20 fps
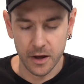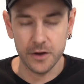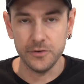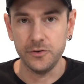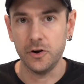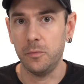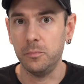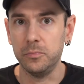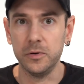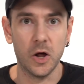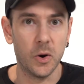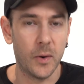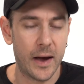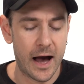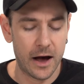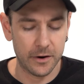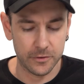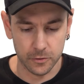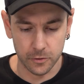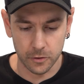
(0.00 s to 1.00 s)
and not blow
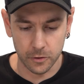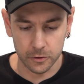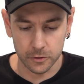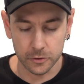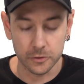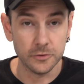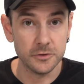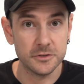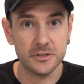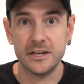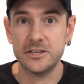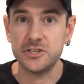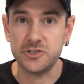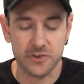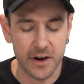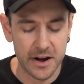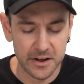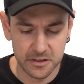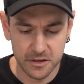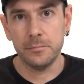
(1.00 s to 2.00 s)
out or lose their
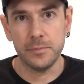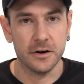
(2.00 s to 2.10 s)
strength.